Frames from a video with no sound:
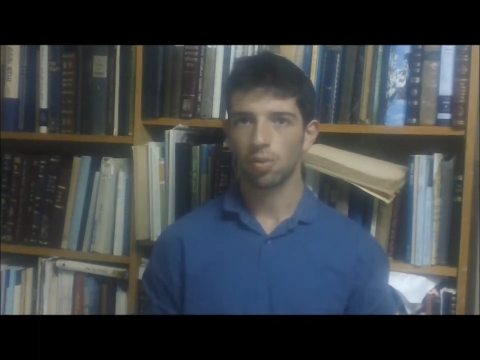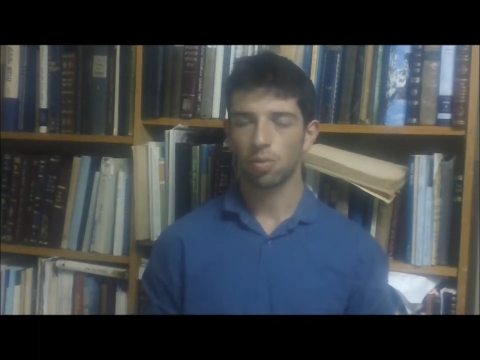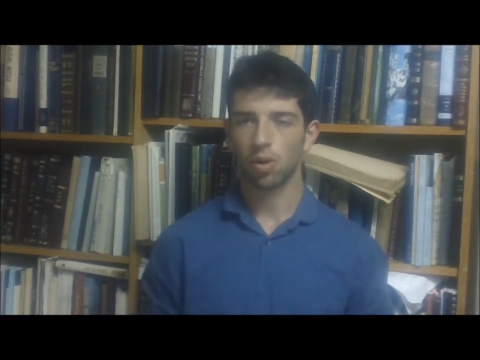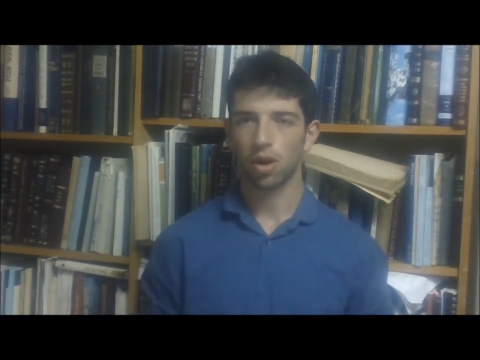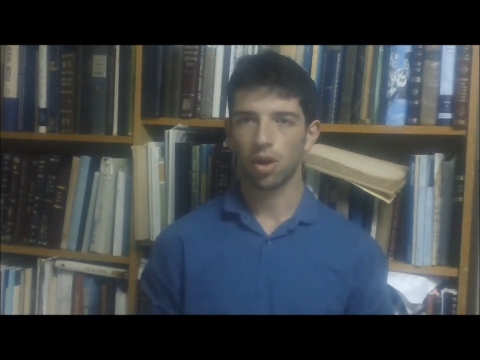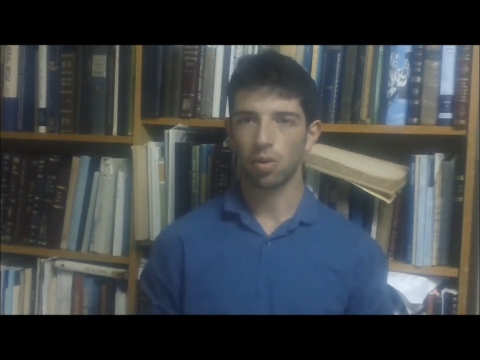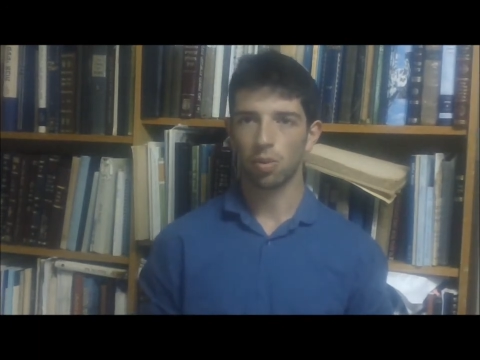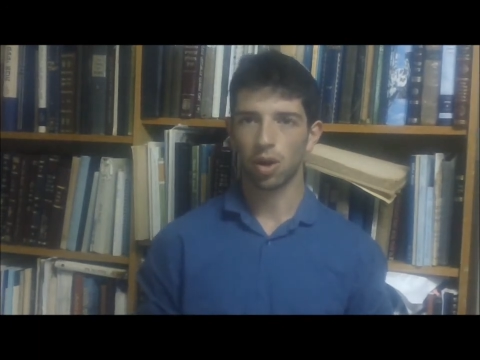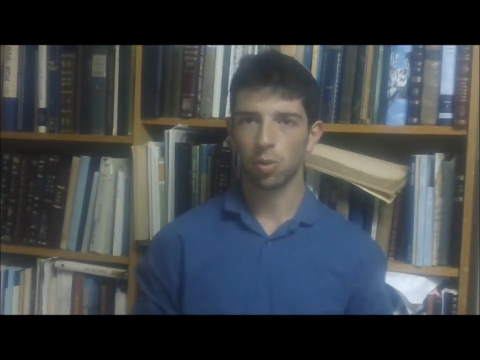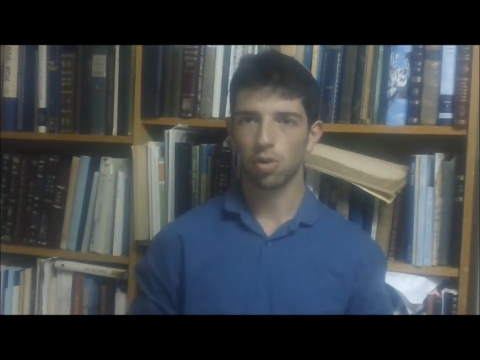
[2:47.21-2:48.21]
were
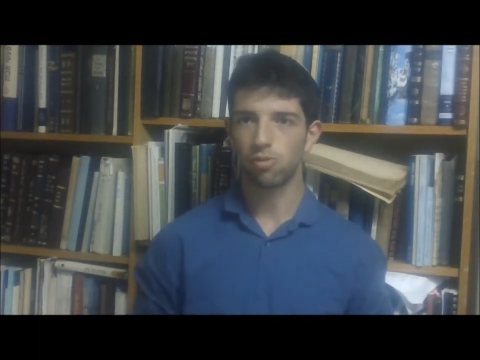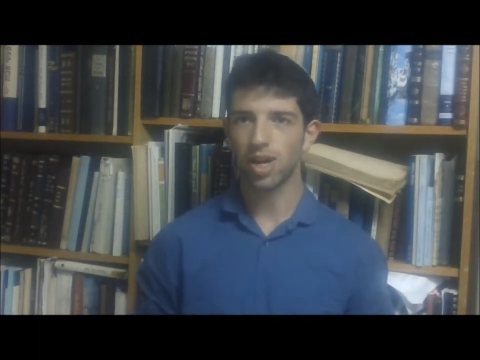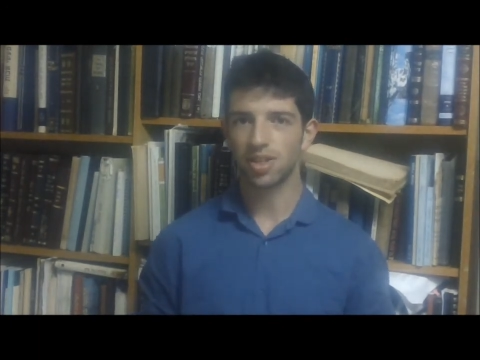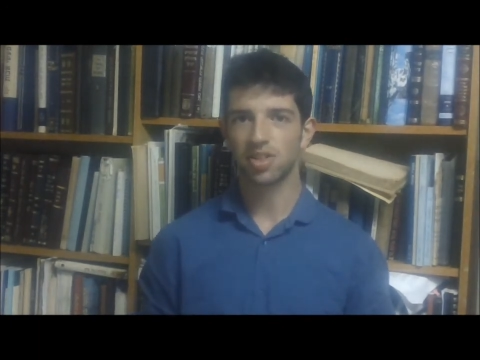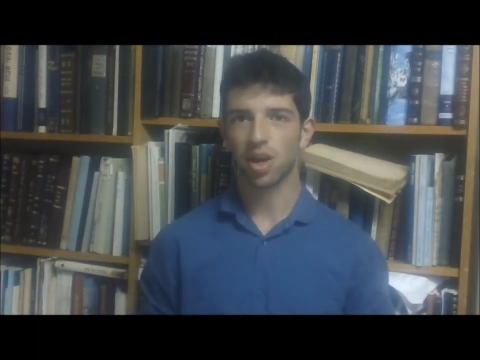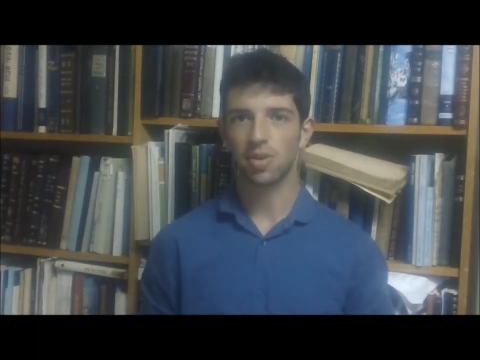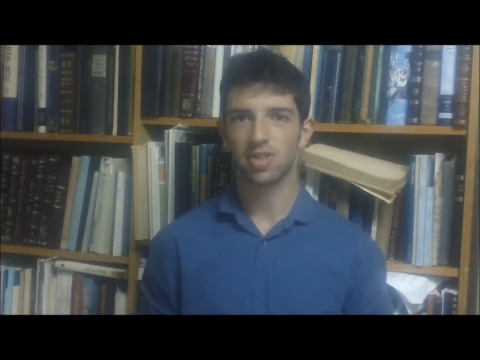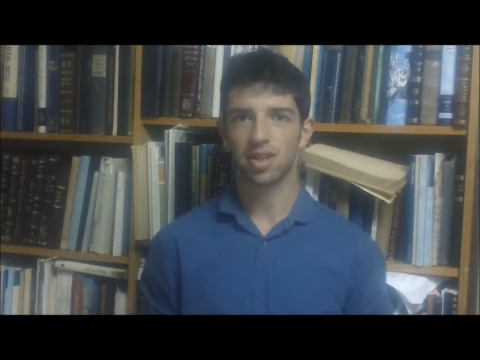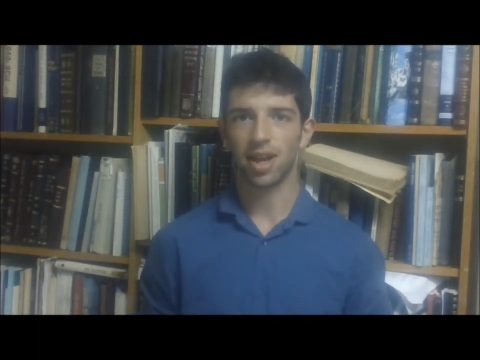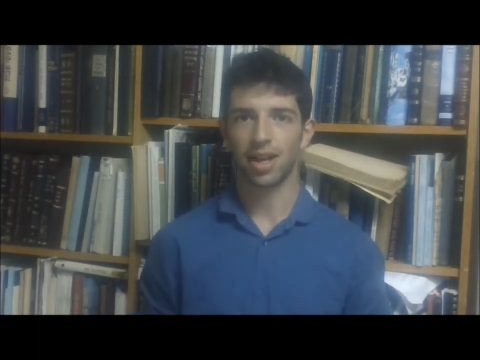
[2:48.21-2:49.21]
ready to go into
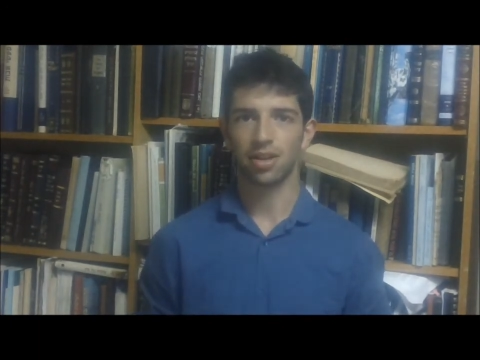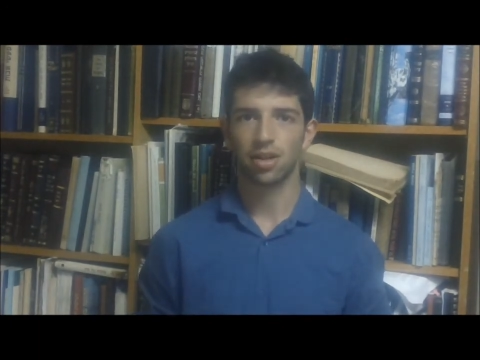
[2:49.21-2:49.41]
the land.